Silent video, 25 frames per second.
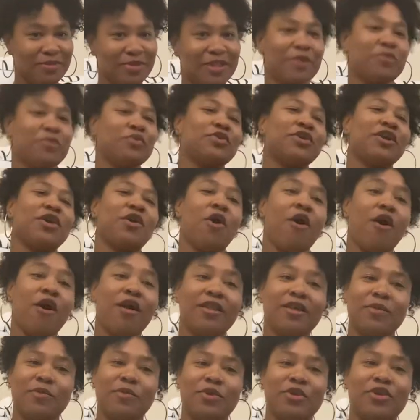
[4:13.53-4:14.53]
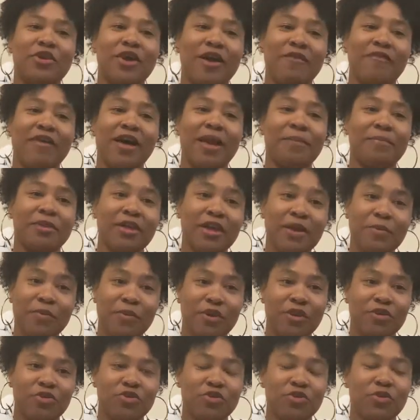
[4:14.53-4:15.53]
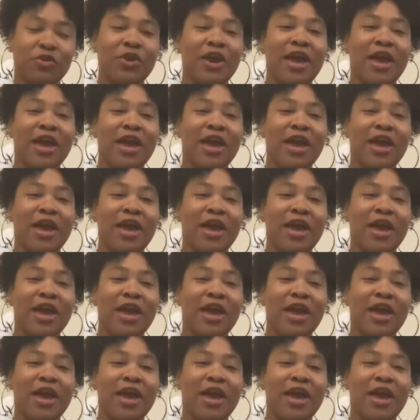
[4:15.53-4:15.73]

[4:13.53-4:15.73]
that's what they call it when you have high blood pressure,